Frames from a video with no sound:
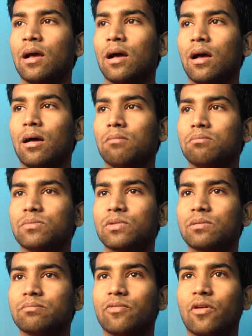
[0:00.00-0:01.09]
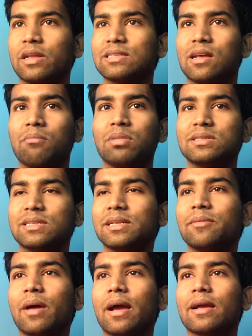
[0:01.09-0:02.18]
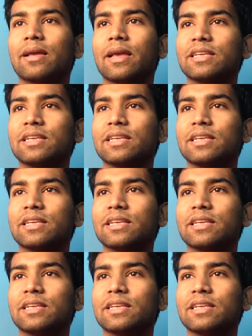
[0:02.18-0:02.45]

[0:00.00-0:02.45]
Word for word: Uh, for example, Citibank,